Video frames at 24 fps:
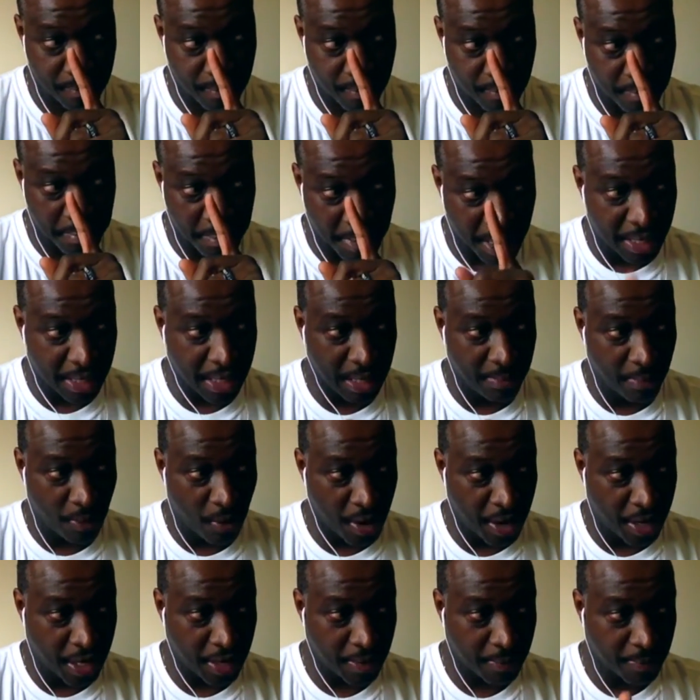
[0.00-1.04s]
Monday
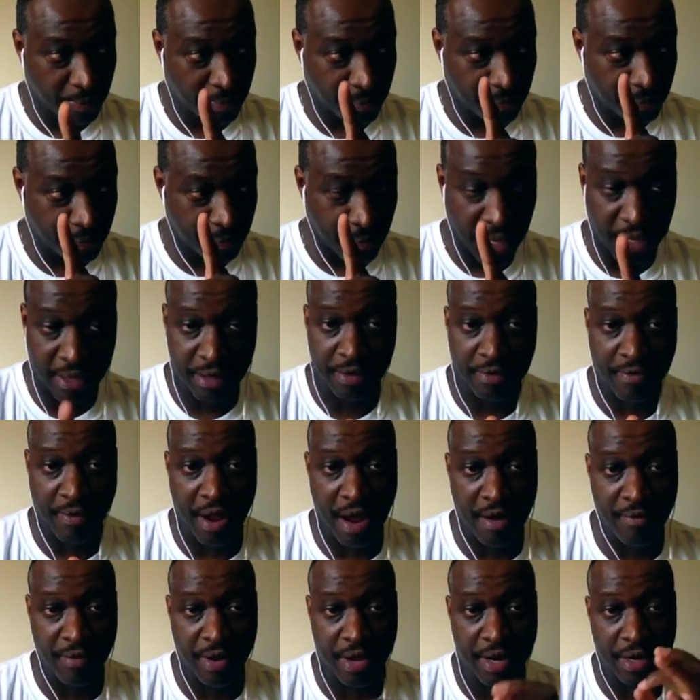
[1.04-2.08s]
morning, hit the
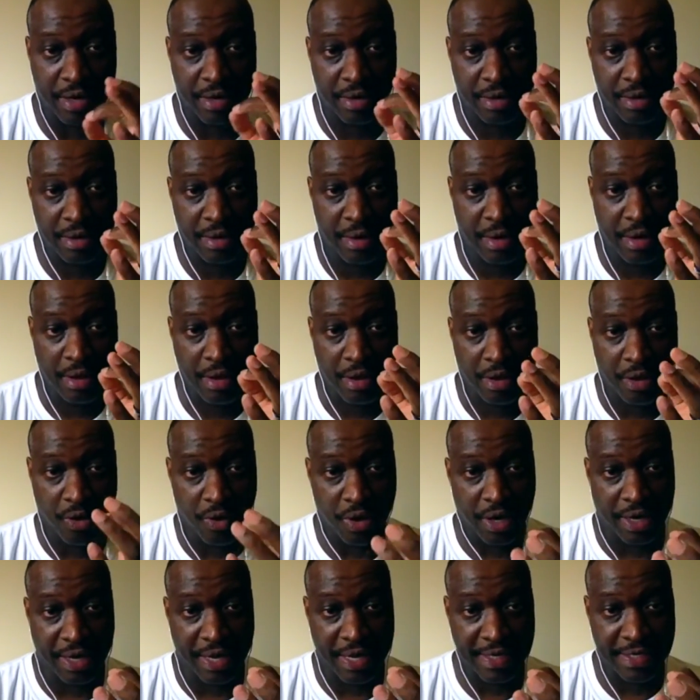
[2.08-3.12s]
ground running. Go
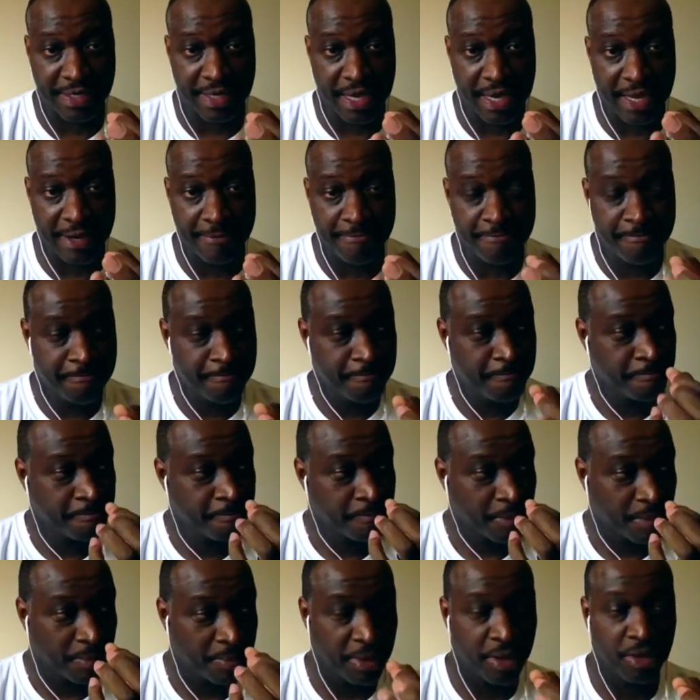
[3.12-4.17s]
to LinkedIn,
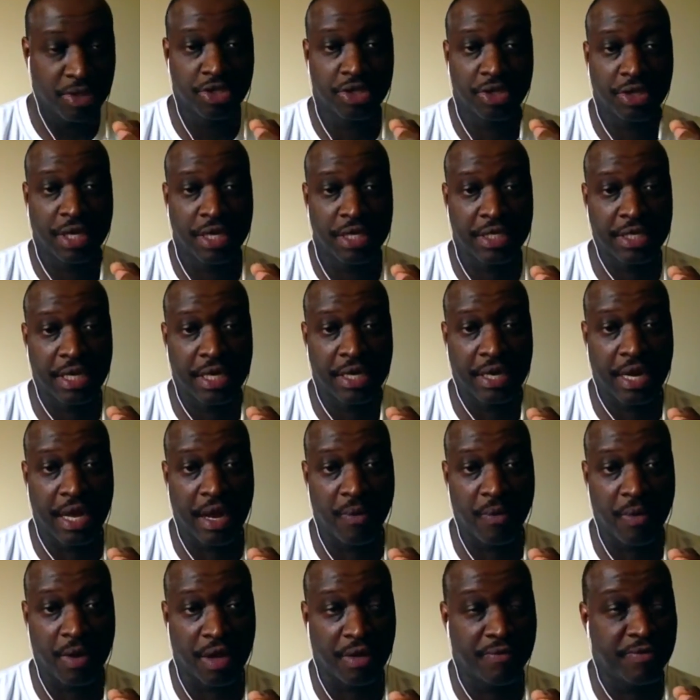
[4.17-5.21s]
build your LinkedIn
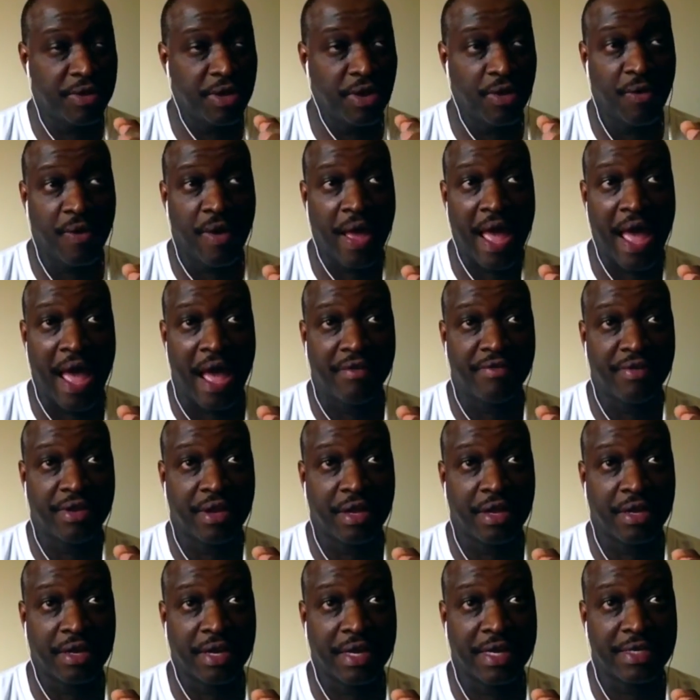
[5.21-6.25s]
network. If you don't have
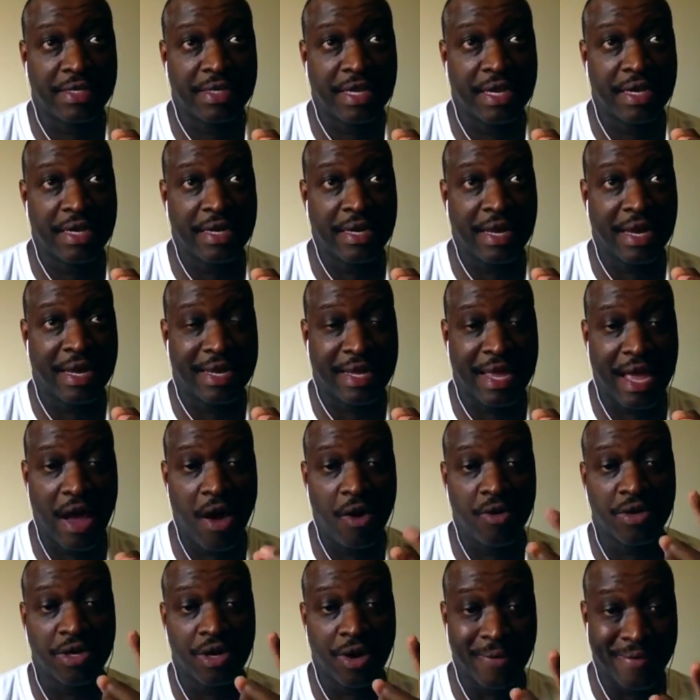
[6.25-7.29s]
a LinkedIn
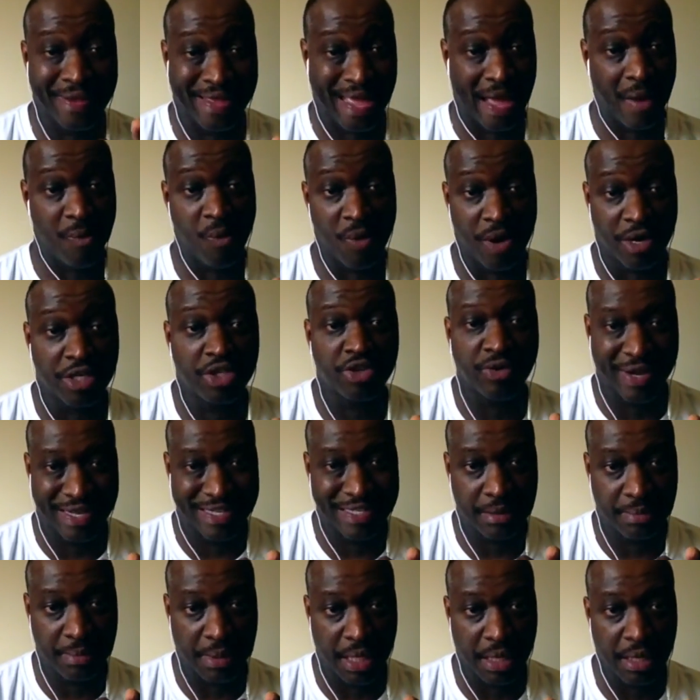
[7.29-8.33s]
account, go get one,
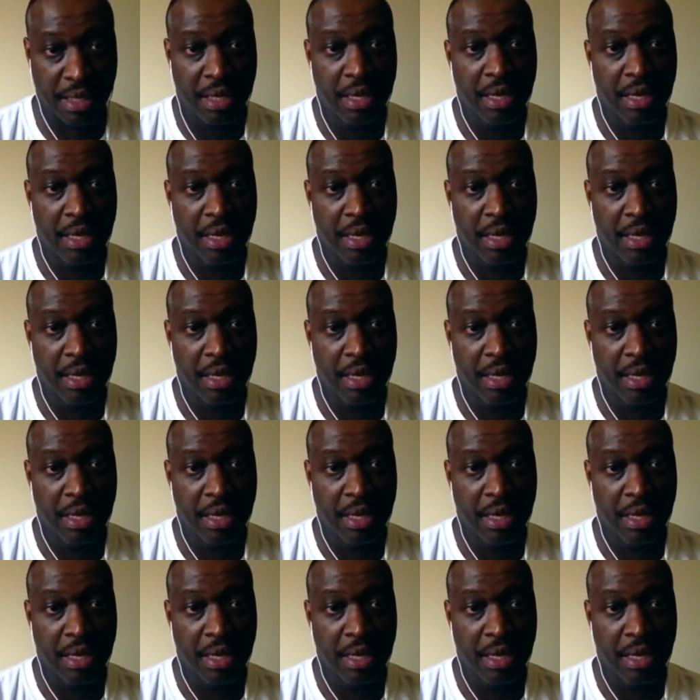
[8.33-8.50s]
trust me.